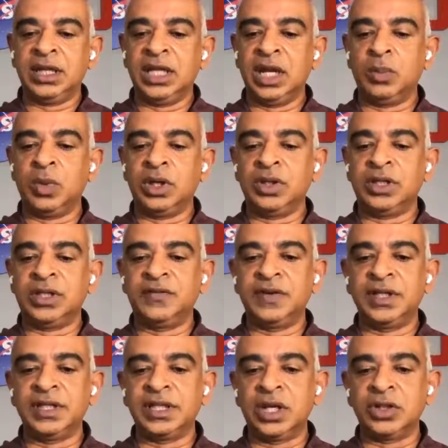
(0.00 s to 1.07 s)
Then when you
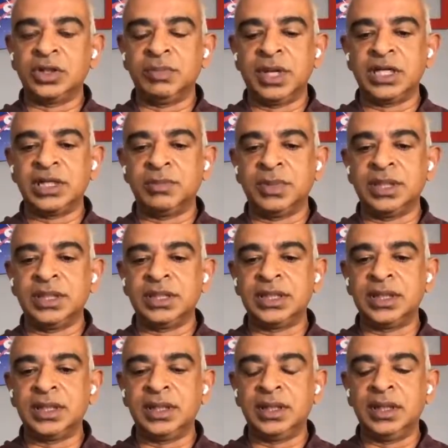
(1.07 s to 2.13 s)
difference those
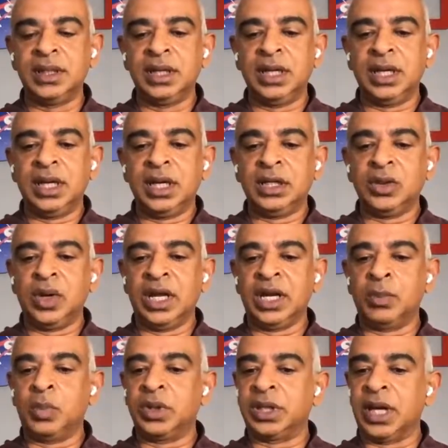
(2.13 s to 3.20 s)
measurements, you
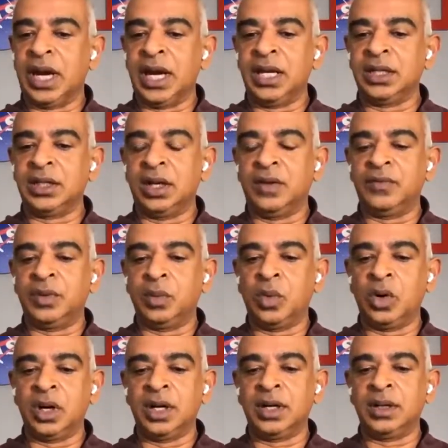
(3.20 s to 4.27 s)
end up with the height of the
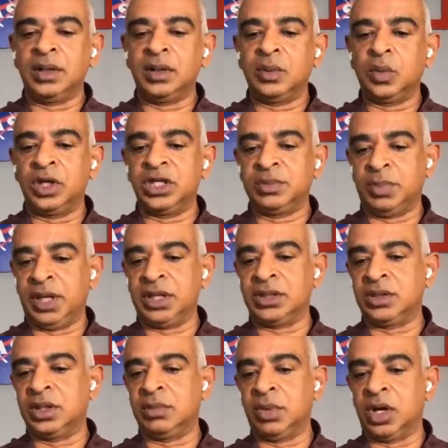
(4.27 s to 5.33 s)
water with
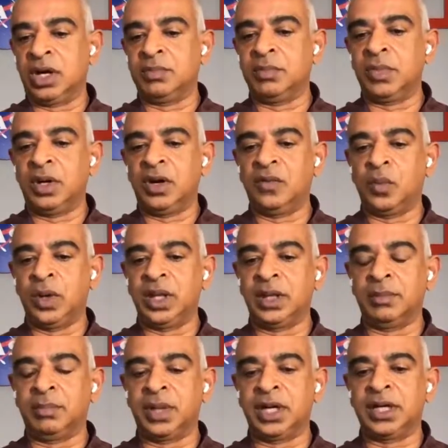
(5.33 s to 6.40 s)
respect to the bottom of where
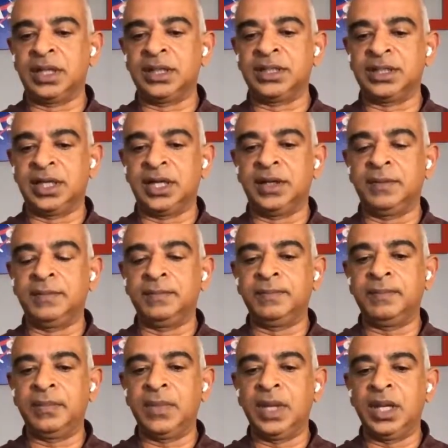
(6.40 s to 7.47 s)
the bucket is sitting.
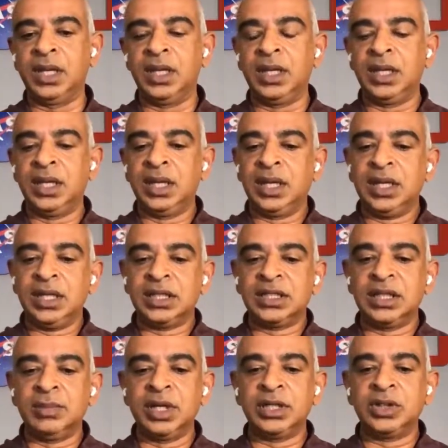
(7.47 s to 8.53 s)

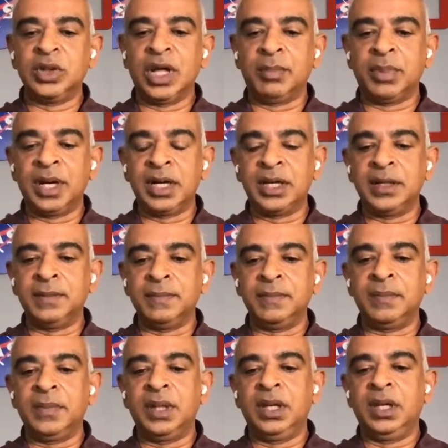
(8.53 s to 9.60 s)
Similar to that bucket,
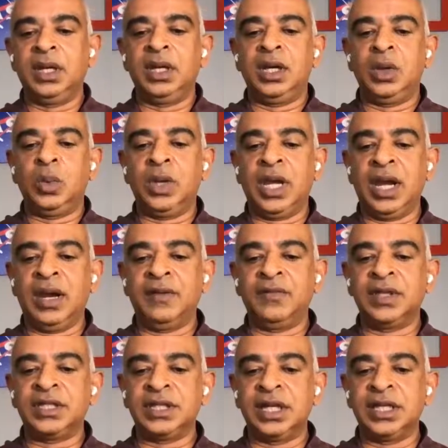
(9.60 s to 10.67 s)
we have
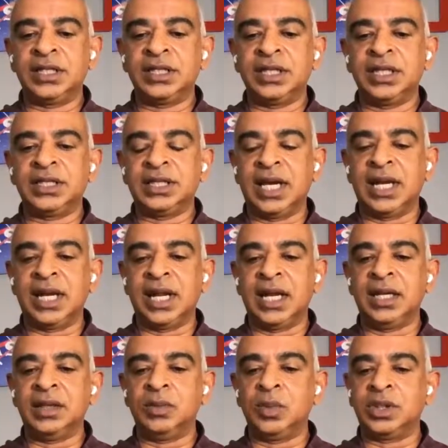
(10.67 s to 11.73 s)
the Sentinel-6
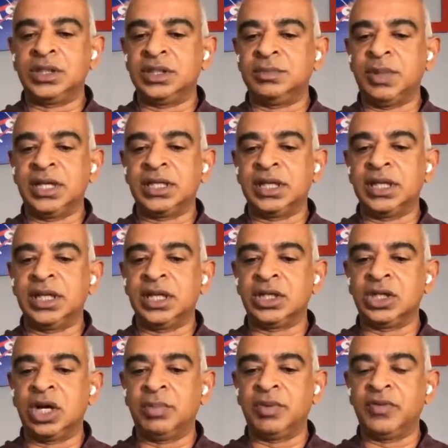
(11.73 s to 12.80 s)
satellite, which is basically the
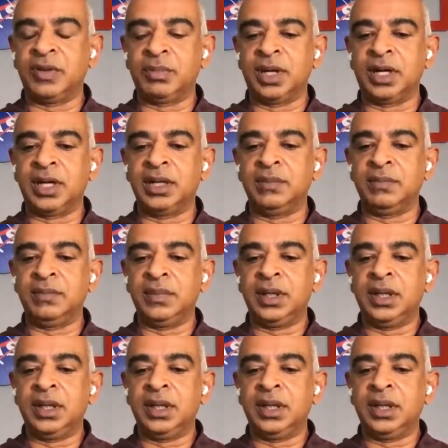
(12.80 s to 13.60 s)
top of the bucket,